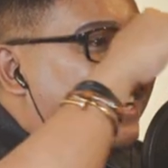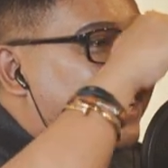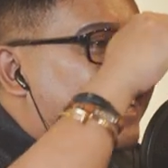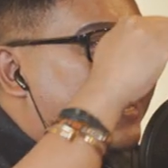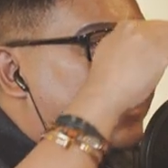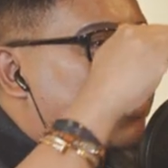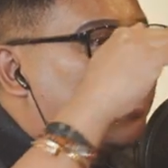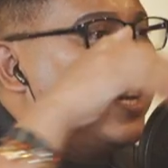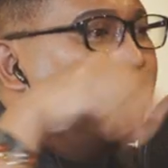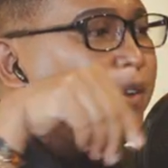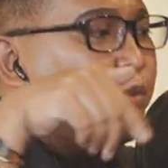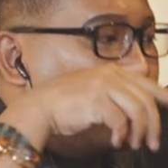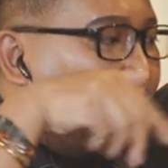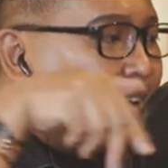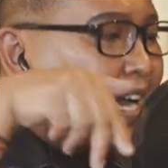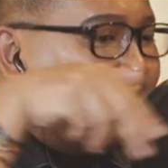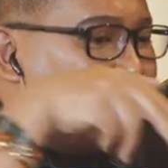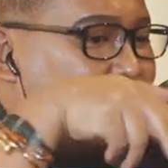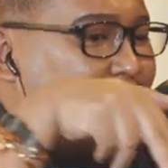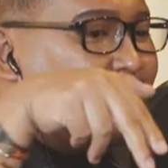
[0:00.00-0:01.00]
Oh. So they will
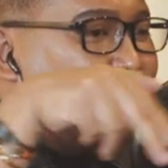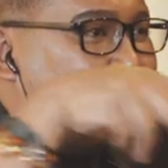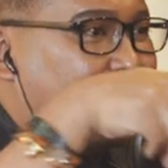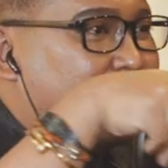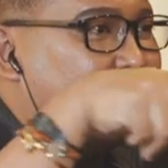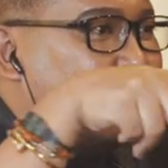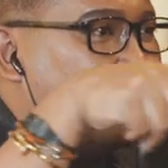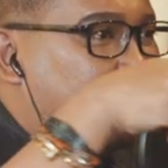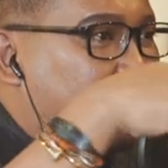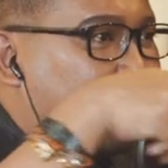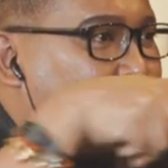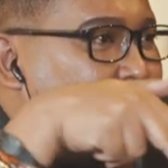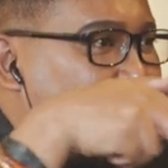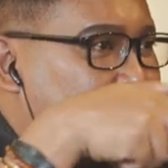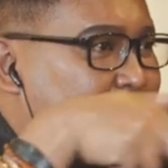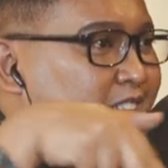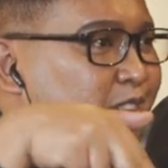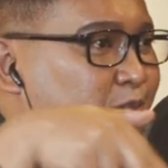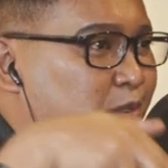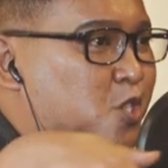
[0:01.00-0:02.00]
cut the they will
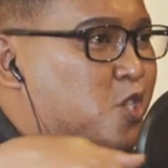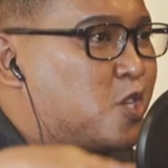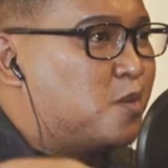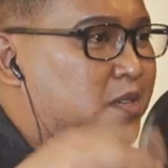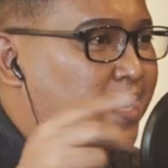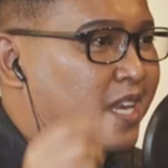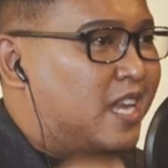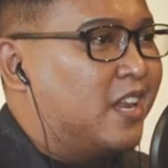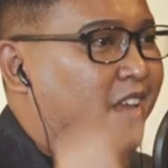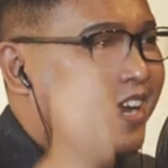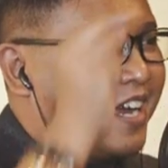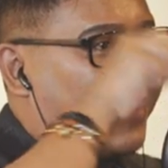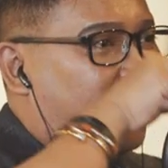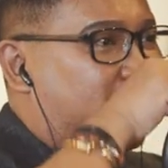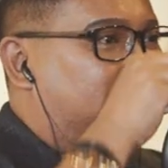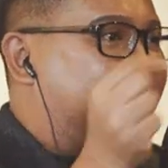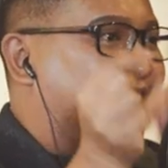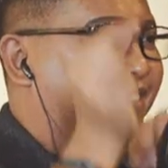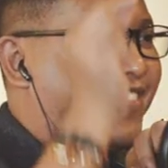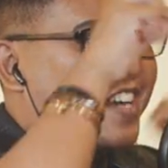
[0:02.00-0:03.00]
cut it into strips and then they
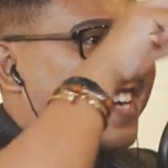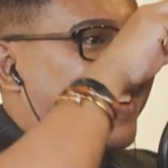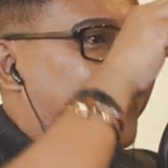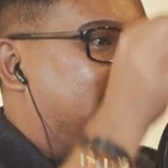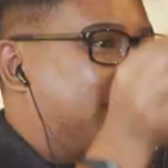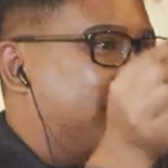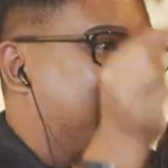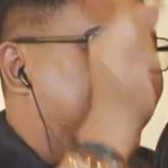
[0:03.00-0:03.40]
cover cover cover